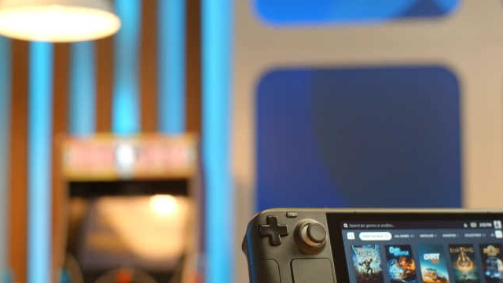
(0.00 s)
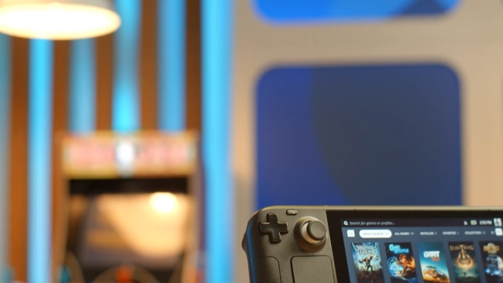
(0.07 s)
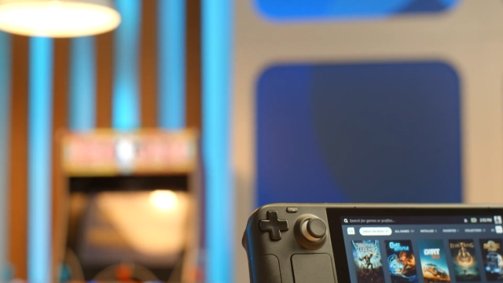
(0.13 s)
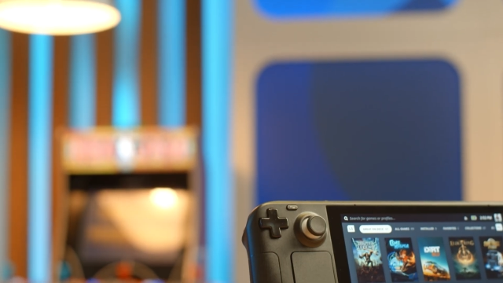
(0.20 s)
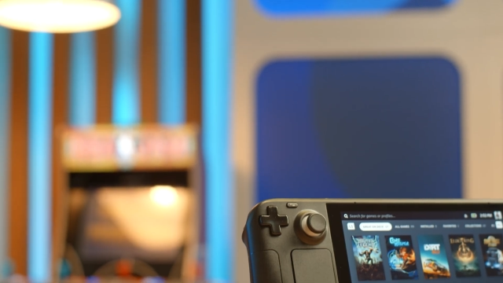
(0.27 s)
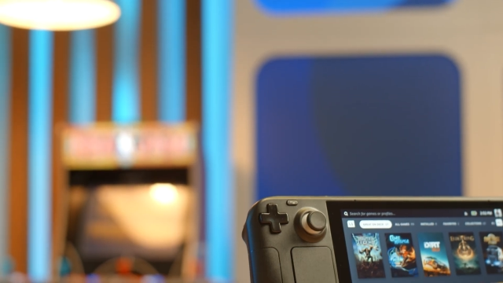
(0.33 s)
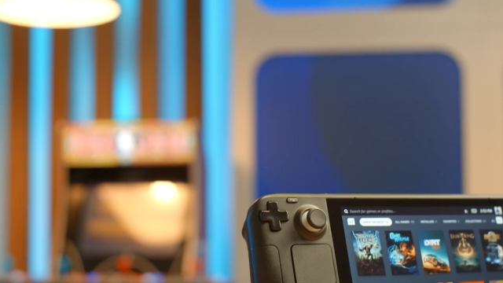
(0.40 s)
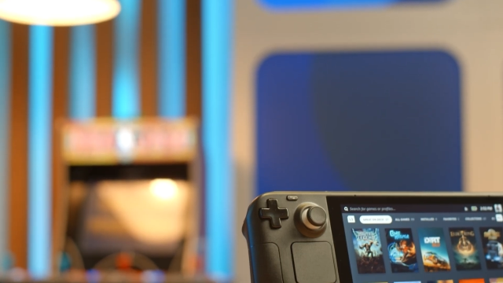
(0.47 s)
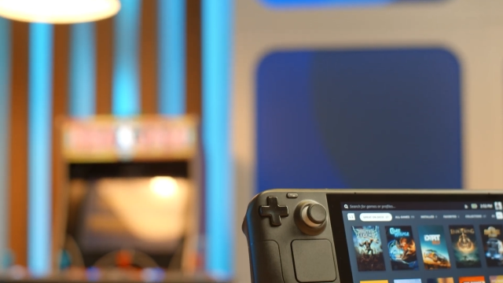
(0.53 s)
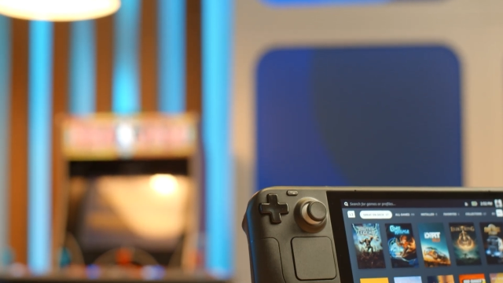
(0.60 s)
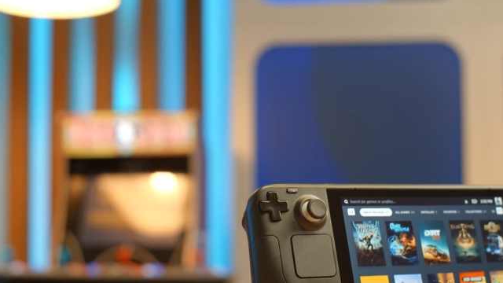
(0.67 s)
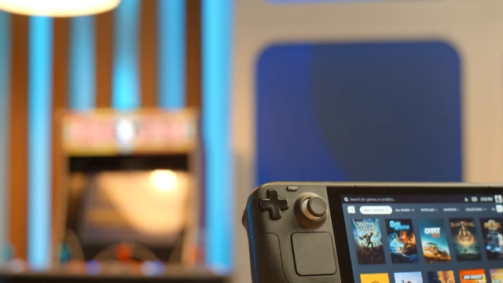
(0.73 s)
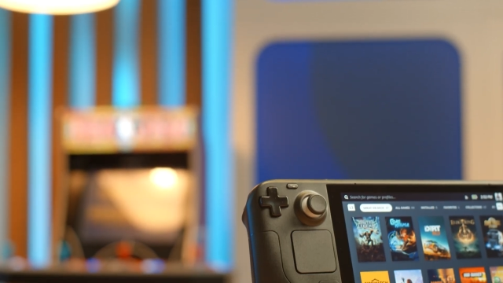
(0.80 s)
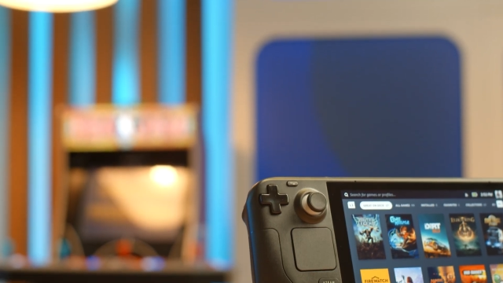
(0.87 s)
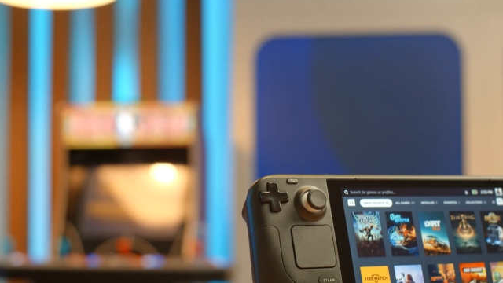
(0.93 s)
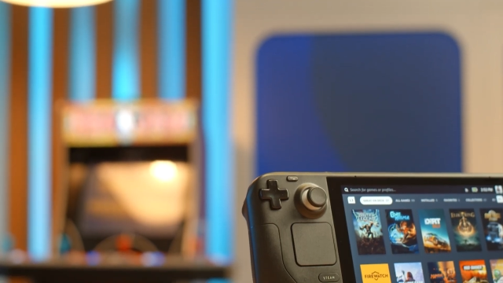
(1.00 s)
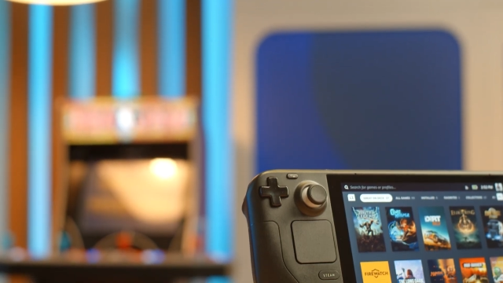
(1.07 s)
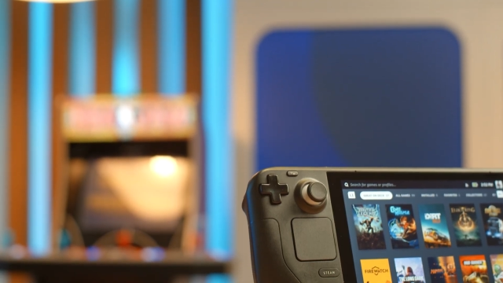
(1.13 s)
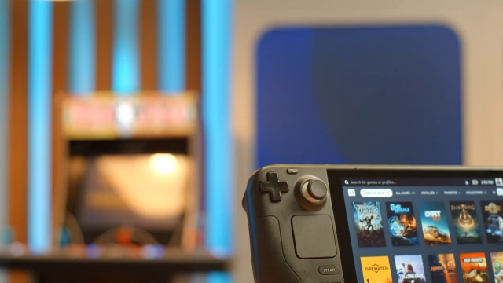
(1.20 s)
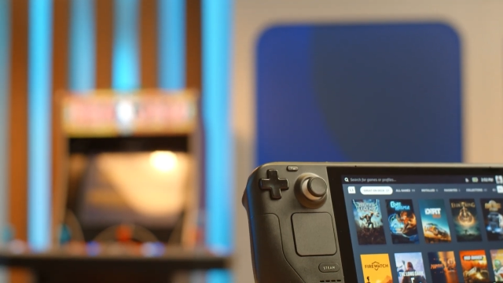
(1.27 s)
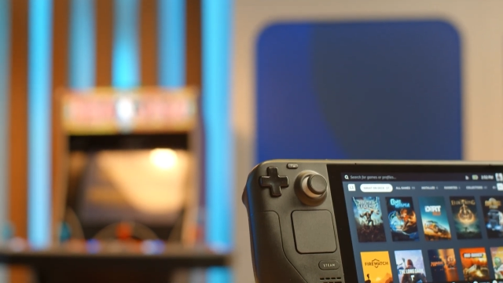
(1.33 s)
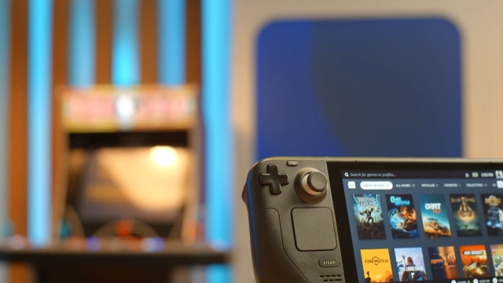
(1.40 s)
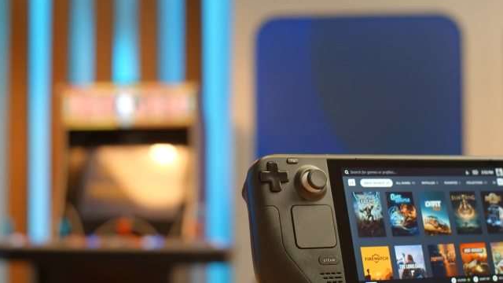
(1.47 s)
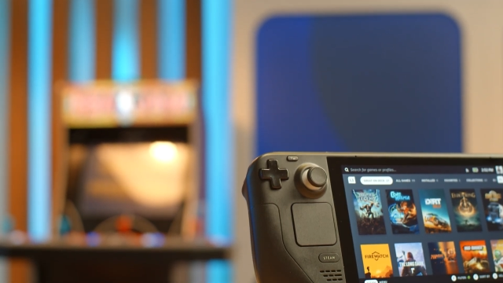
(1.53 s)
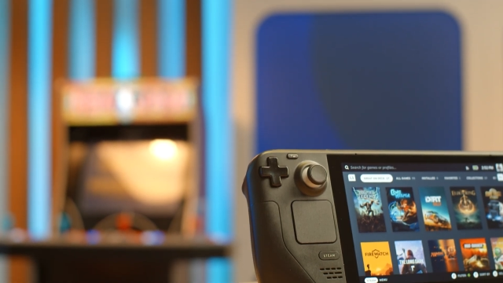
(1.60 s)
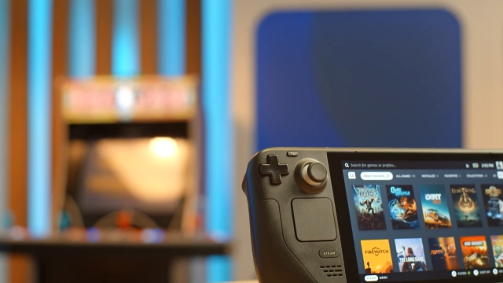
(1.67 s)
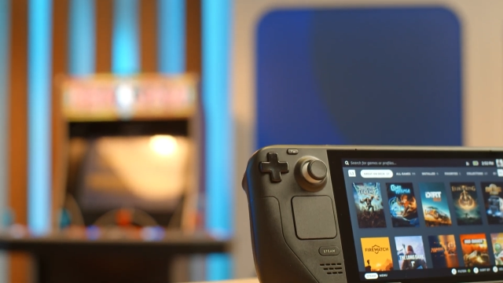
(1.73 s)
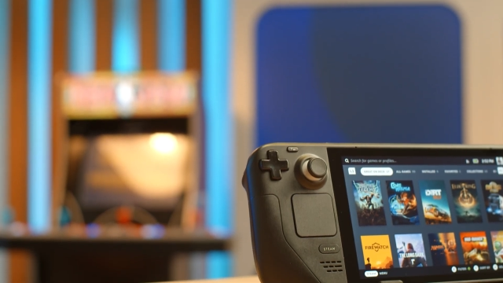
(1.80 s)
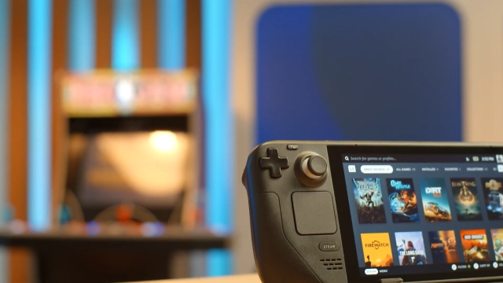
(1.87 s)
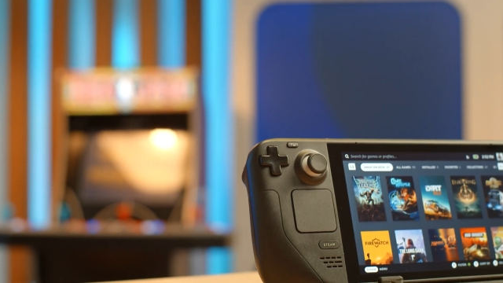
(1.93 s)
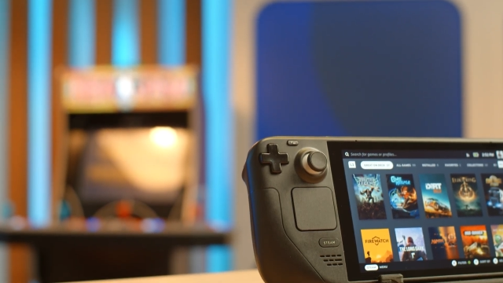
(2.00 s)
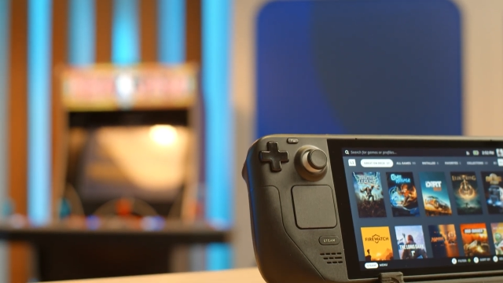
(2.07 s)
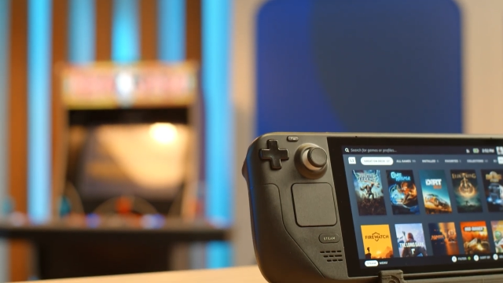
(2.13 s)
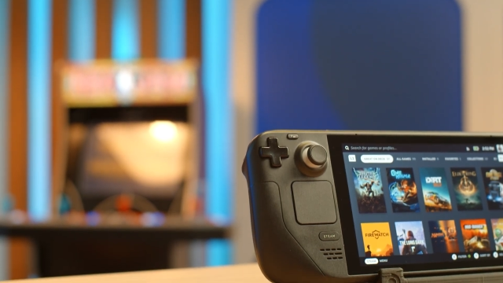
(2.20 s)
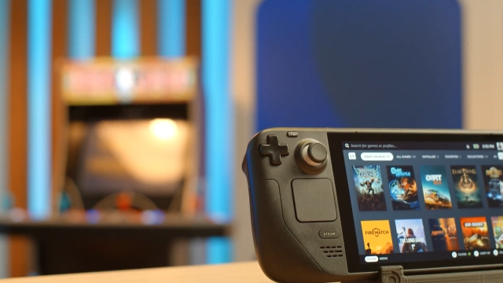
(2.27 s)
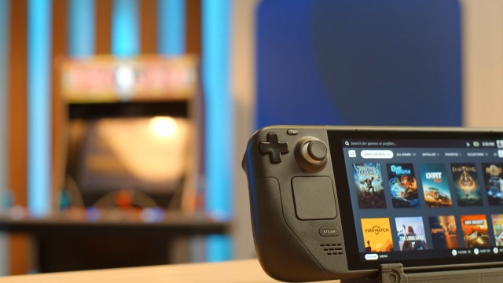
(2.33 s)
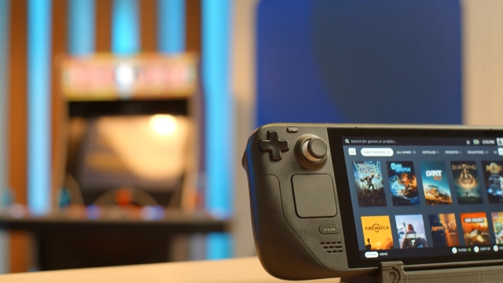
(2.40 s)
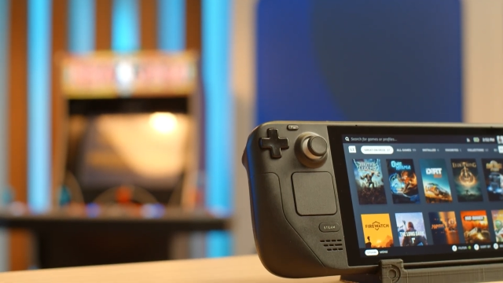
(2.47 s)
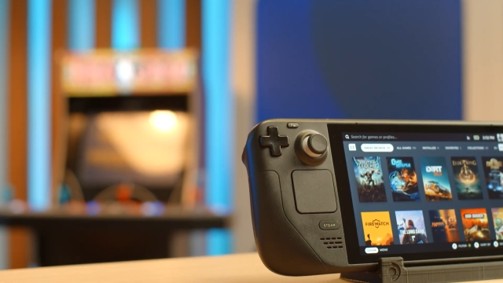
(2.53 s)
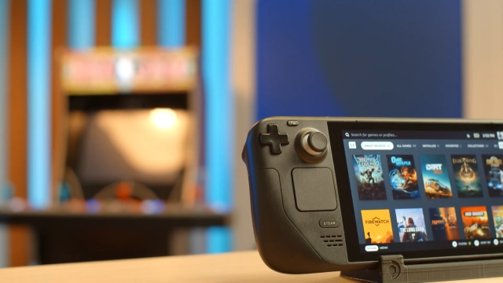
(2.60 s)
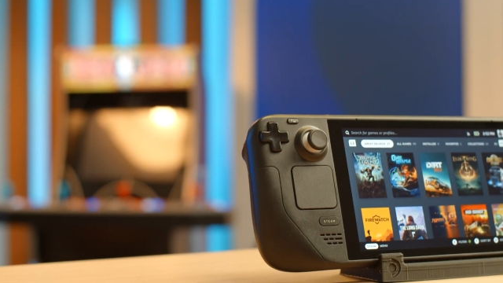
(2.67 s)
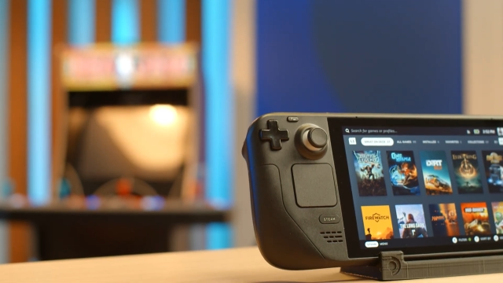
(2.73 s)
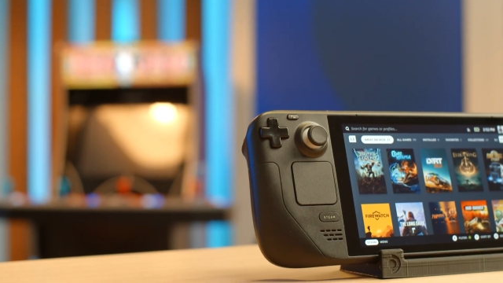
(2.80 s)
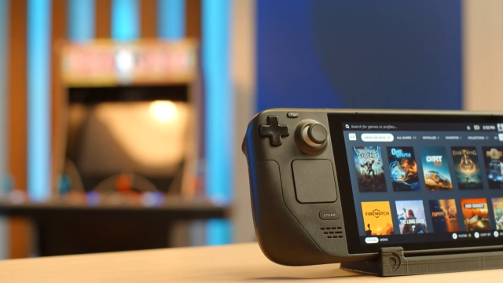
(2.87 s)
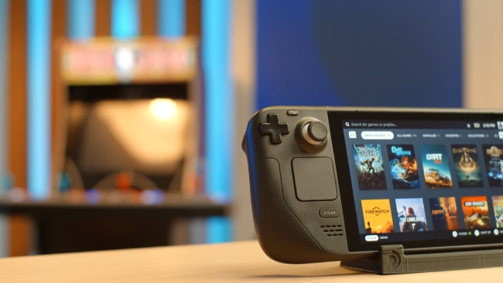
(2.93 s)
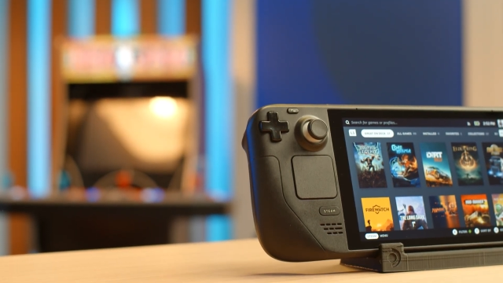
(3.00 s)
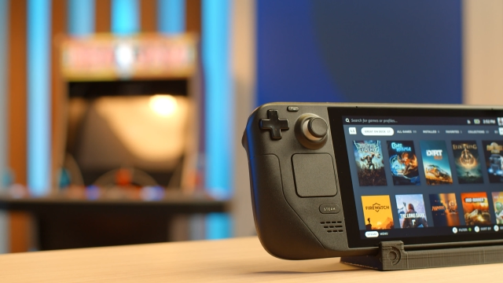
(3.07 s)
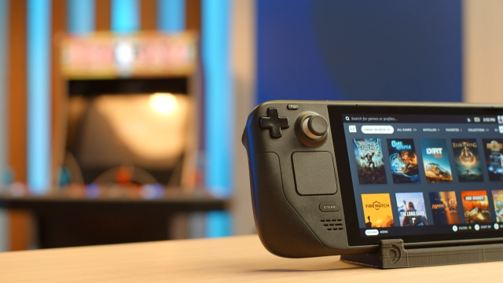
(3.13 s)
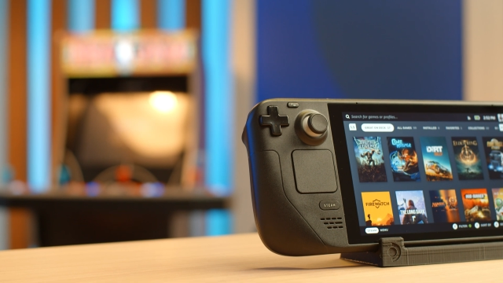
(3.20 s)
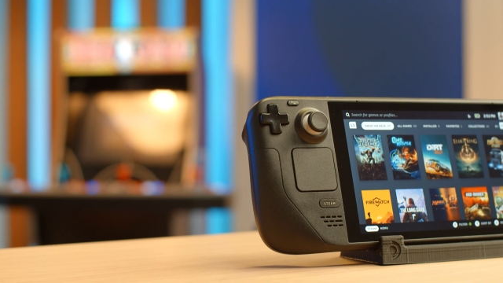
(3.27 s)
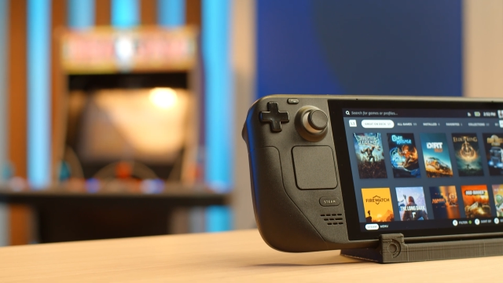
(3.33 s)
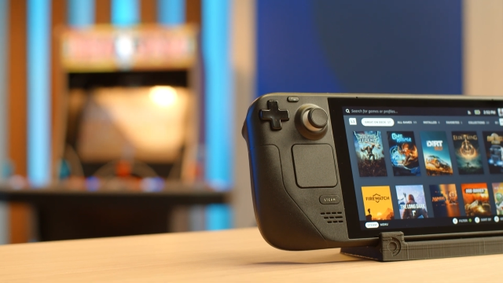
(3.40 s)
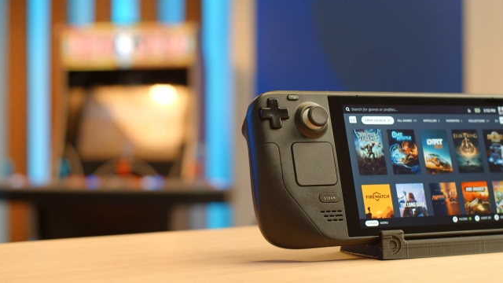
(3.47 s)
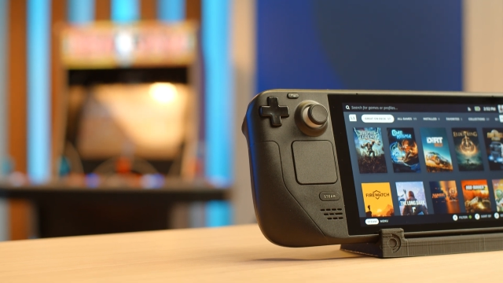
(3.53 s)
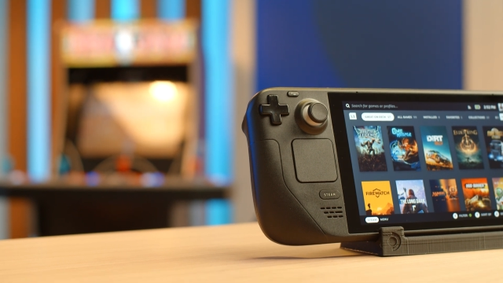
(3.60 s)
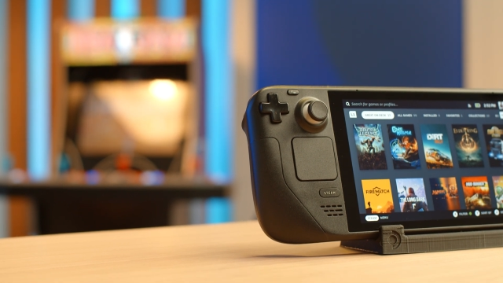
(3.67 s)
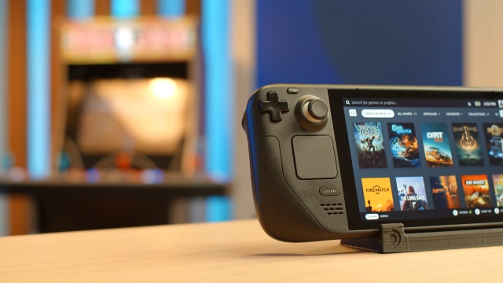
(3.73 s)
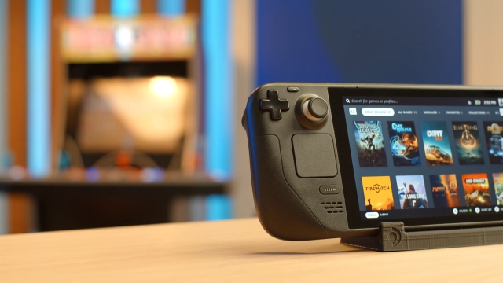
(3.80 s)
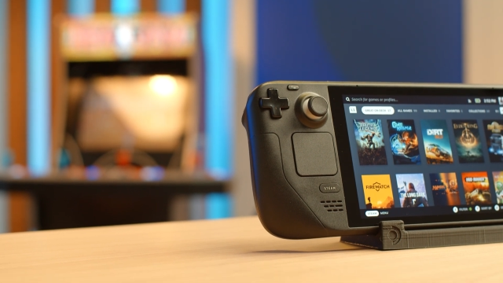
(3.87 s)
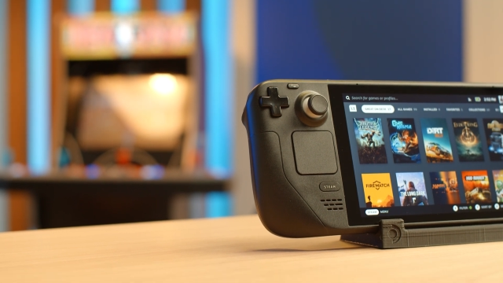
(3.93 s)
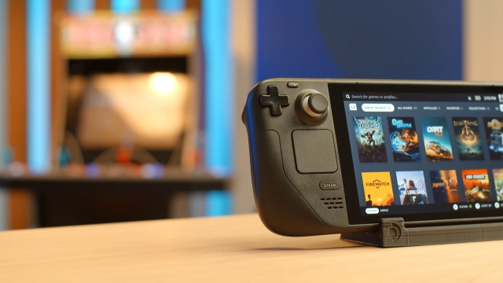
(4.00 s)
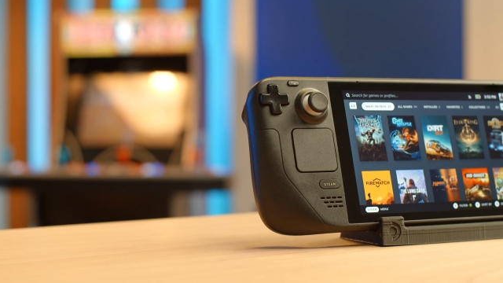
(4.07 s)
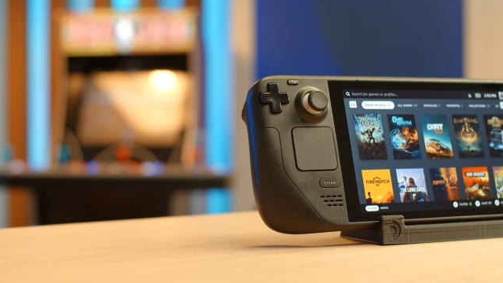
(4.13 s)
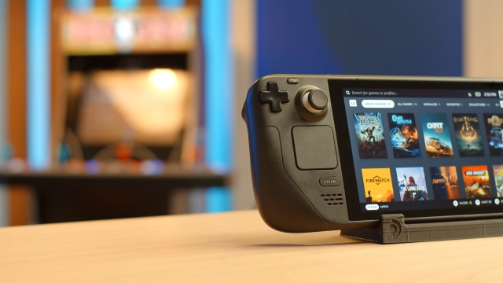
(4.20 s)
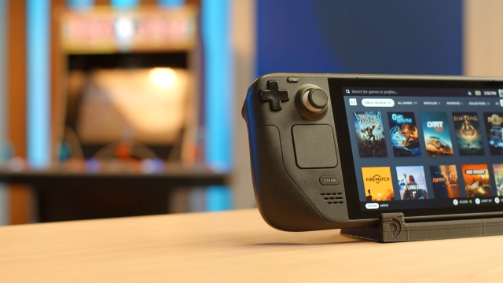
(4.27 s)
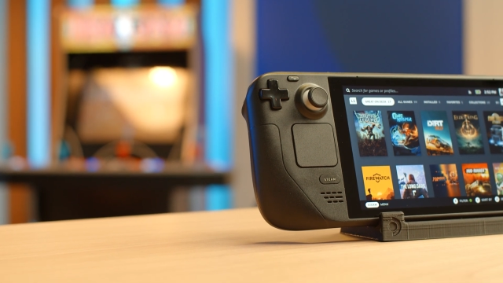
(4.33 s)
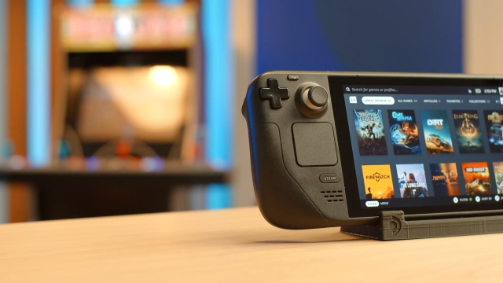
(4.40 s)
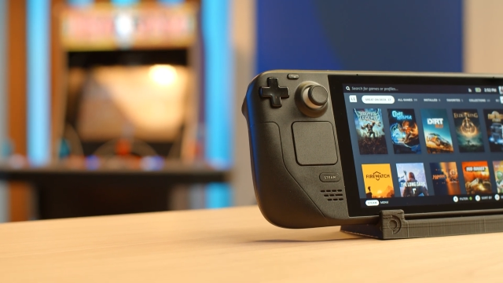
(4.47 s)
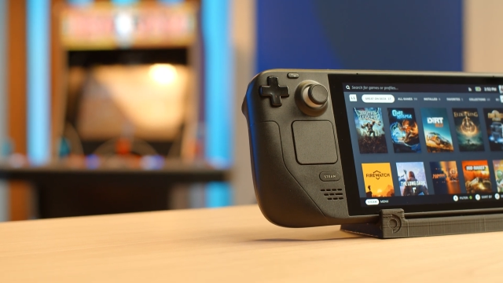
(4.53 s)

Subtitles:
(no speaker visible)